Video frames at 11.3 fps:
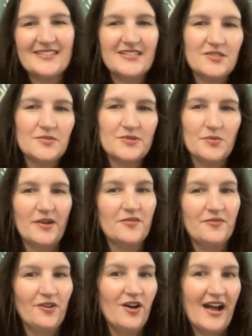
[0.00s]
This was
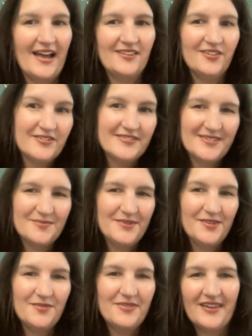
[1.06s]
wonderful. I learned some
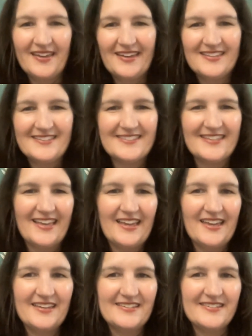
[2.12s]
new things,
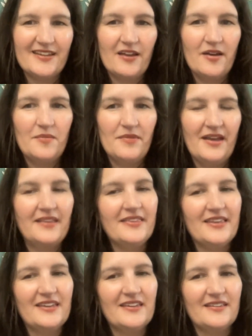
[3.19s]
and I
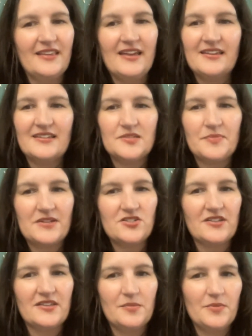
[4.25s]
think like
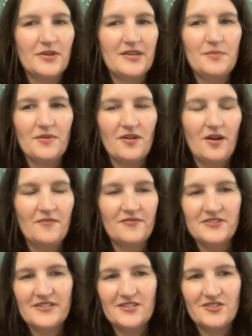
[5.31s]
especially the bookkeeper
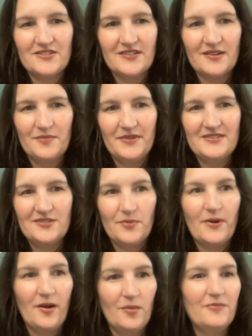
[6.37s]
conversation is going to be super
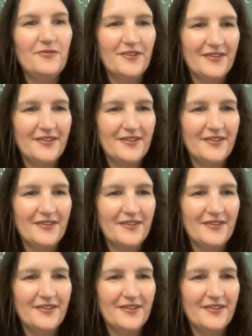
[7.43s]
helpful.